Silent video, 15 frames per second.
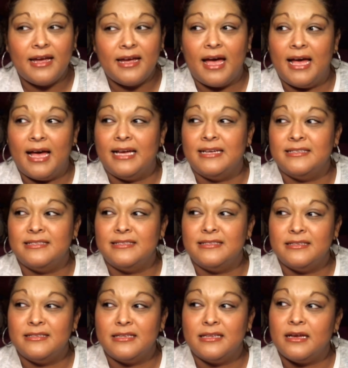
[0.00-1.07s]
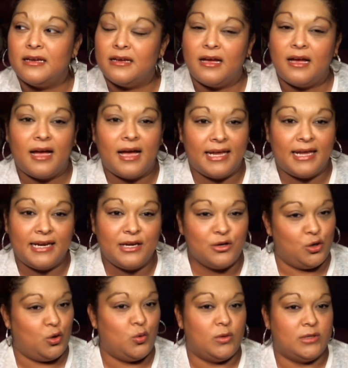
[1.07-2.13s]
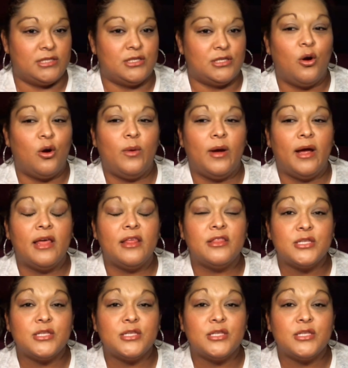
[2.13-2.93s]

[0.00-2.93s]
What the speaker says: And I didn't know what to go with.